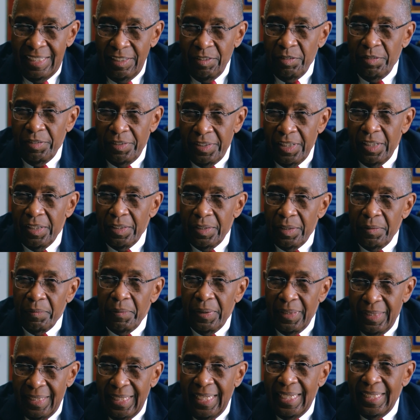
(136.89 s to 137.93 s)
as a result of
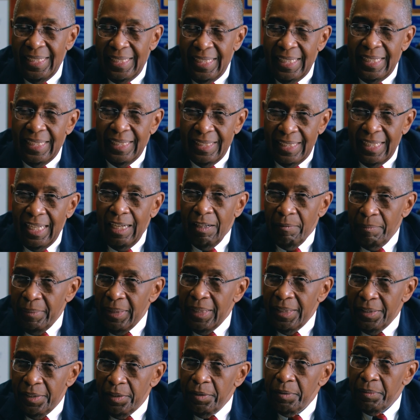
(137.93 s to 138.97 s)
what they did, allowed
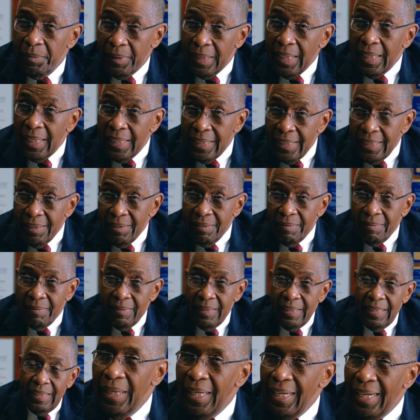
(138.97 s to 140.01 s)
me to do what I do.
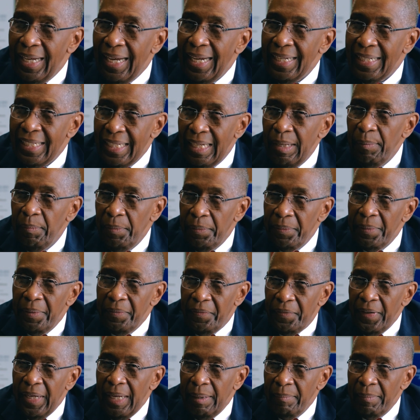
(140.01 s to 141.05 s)
I come from
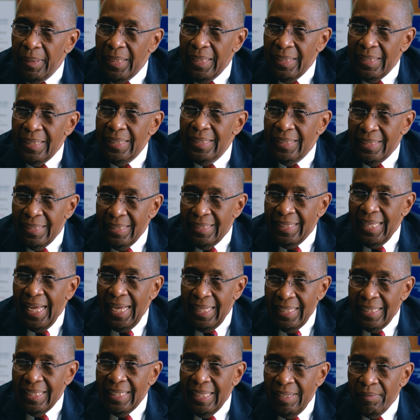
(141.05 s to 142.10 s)
a family, at least at
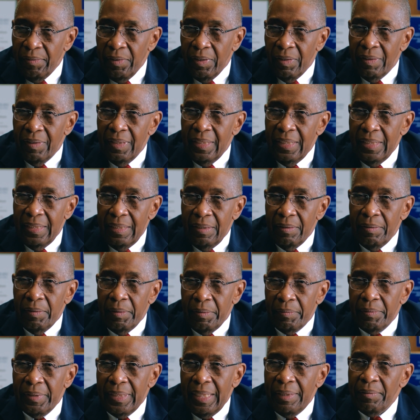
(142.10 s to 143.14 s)
that level,
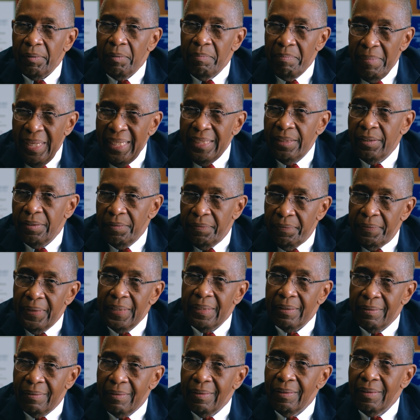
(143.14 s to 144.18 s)
where they were major
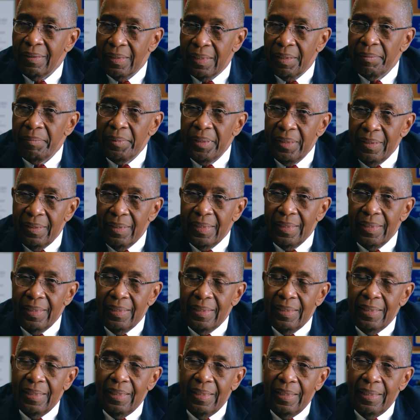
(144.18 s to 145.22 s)
figures in the community.